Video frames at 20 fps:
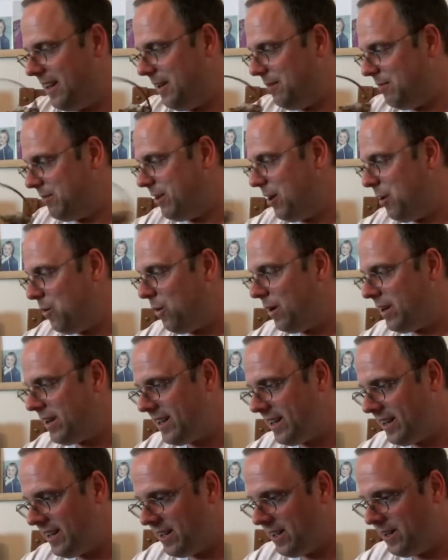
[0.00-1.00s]
So what you
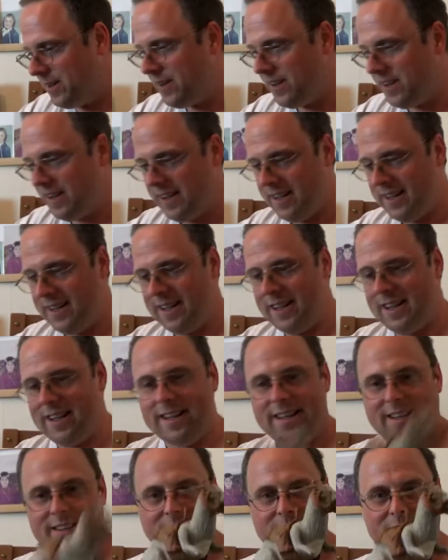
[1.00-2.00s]
can do,
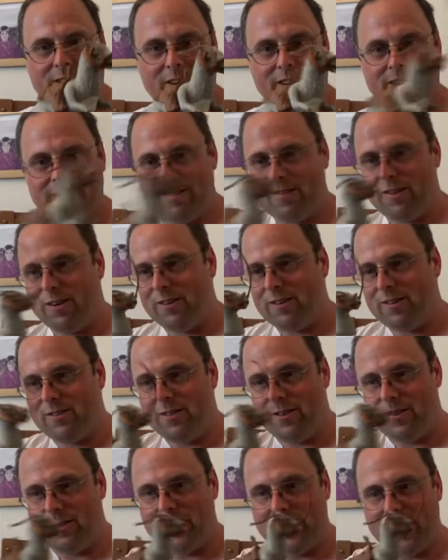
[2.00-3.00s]
you've got a
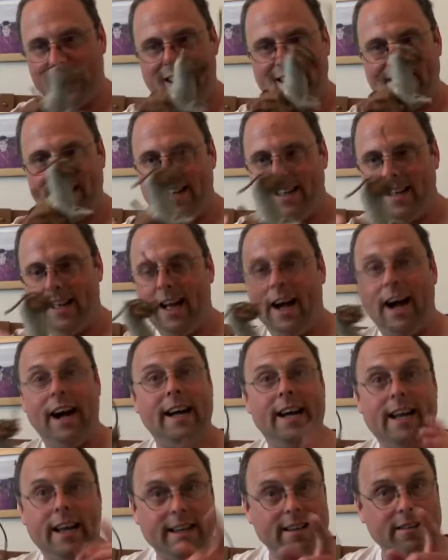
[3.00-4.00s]
Tauntaun there.
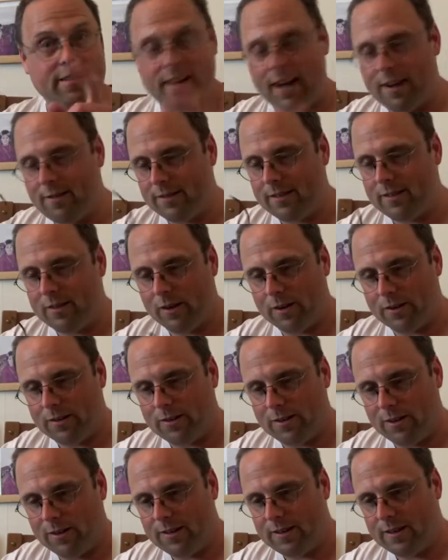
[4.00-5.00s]
I used to have a
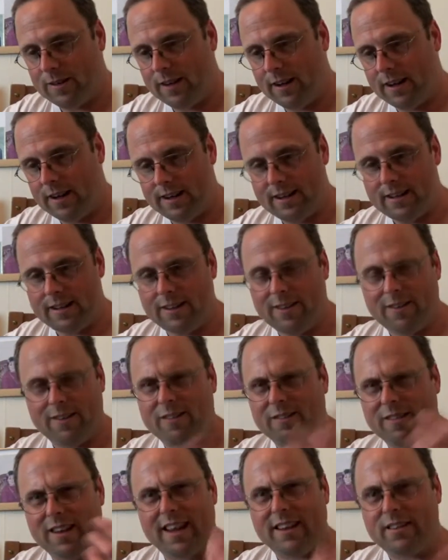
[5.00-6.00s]
Tauntaun, not
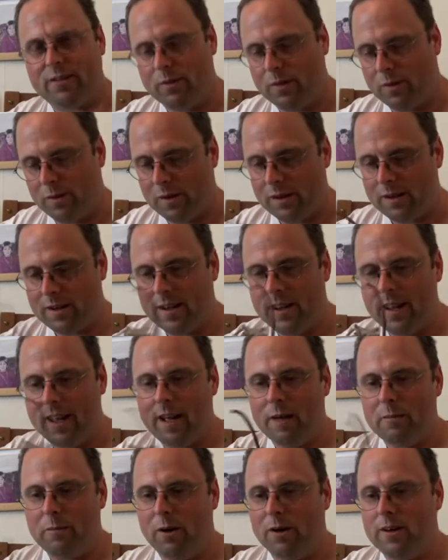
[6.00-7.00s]
an actual one,
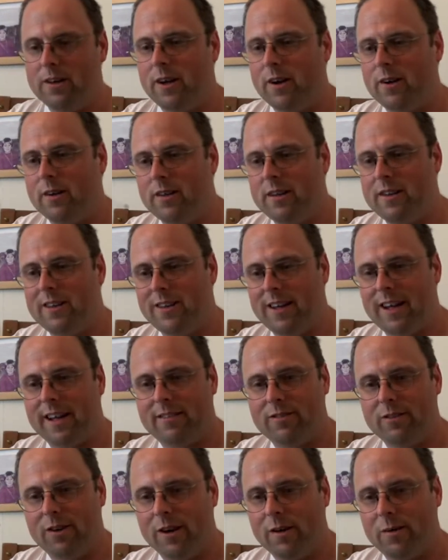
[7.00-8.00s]
but not a
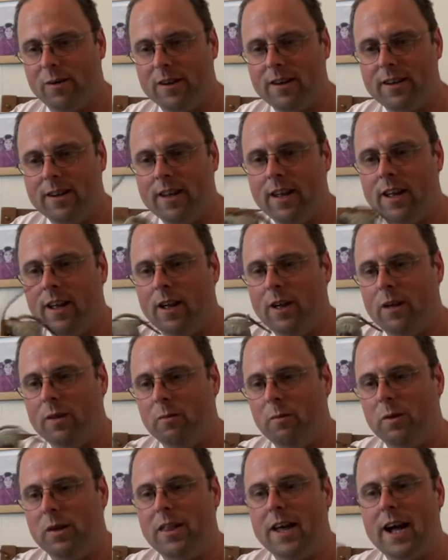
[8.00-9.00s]
toy one.
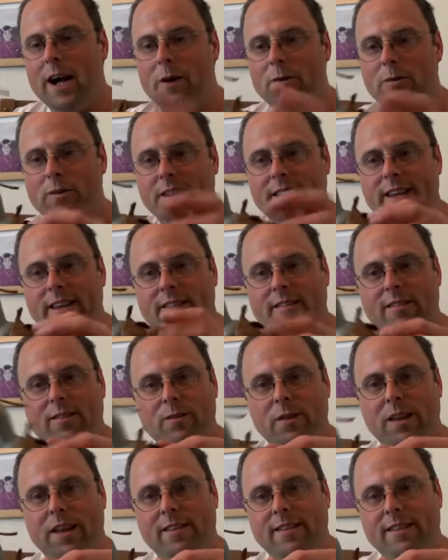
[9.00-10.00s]
Without this
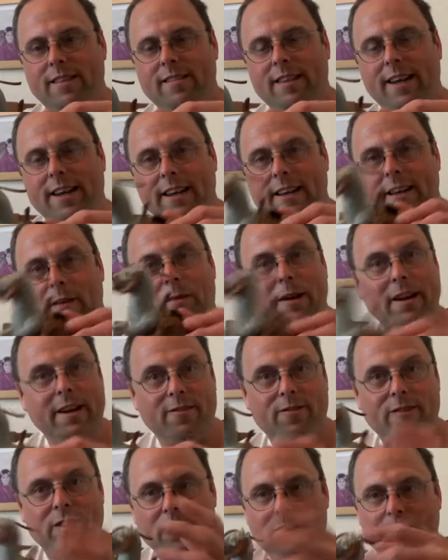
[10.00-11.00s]
saddle, I paid a
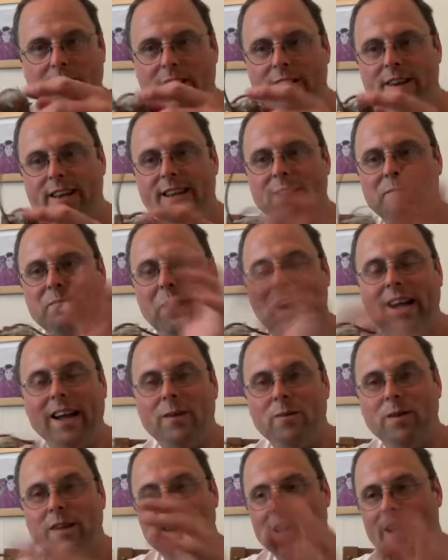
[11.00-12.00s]
few. You can buy
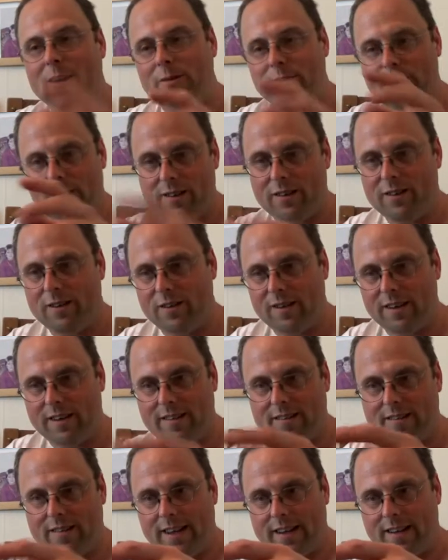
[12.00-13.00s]
it without the
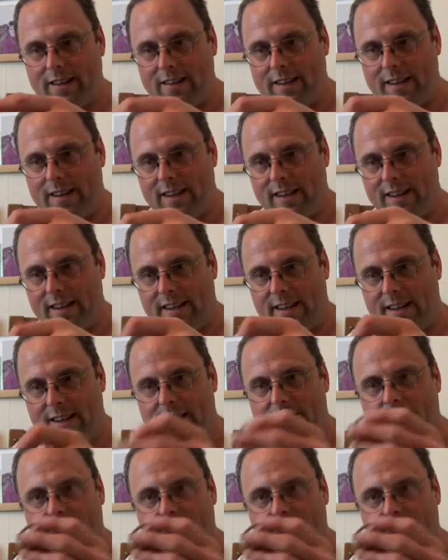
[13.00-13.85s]
saddle and the